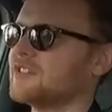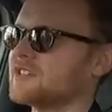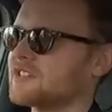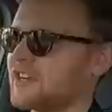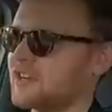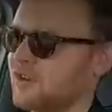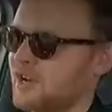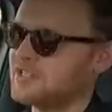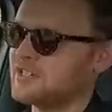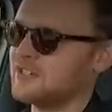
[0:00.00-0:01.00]
It's kind of
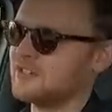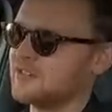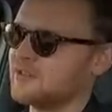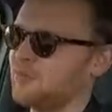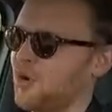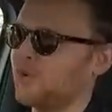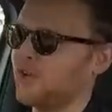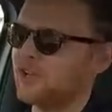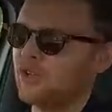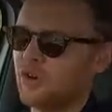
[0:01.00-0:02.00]
crazy, you know,
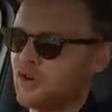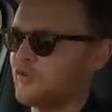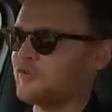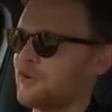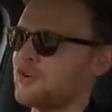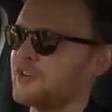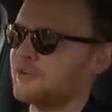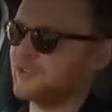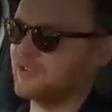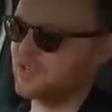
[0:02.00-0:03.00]
bowling along off-roading
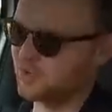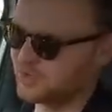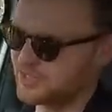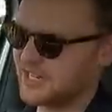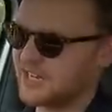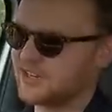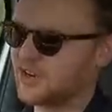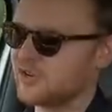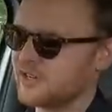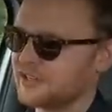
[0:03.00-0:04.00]
with your cooled seat
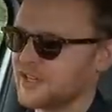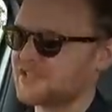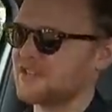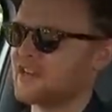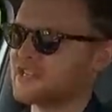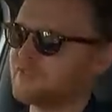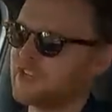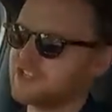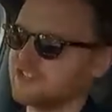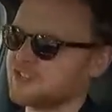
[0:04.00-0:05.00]
going. That's a nice
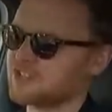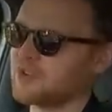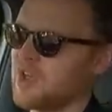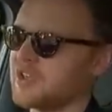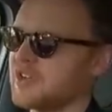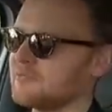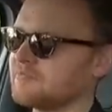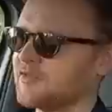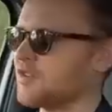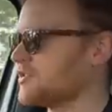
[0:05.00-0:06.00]
feature in Australia.
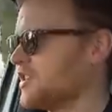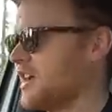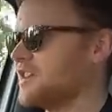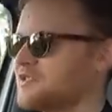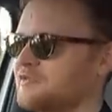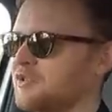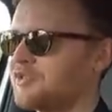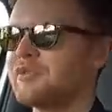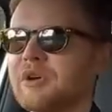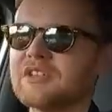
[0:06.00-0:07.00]
Not today, it's
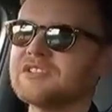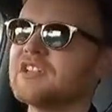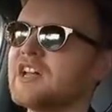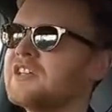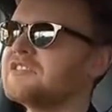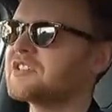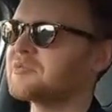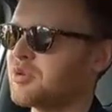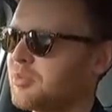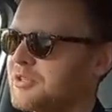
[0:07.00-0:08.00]
filthy weather today, as you
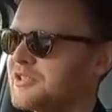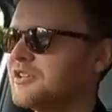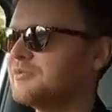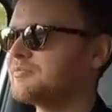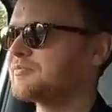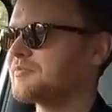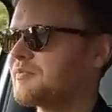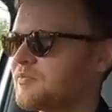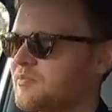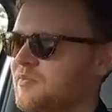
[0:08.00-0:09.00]
can probably tell.
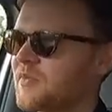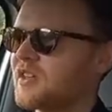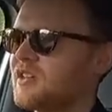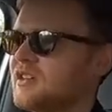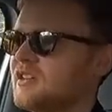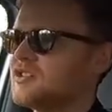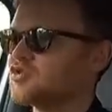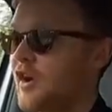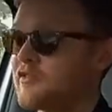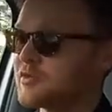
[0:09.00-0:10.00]

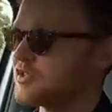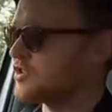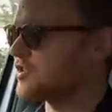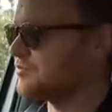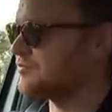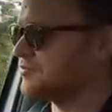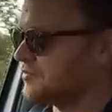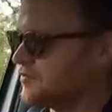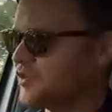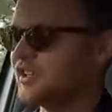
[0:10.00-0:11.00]
Driving position,
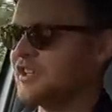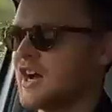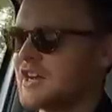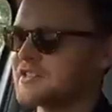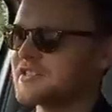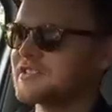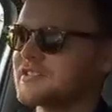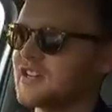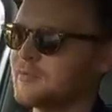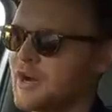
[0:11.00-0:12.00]
really
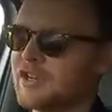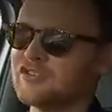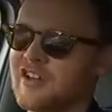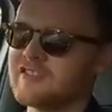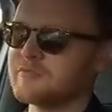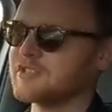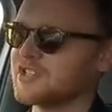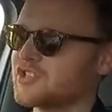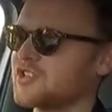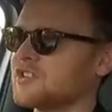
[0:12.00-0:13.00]
nice command driving
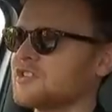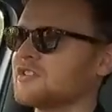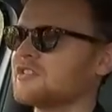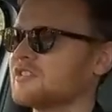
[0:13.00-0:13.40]
position,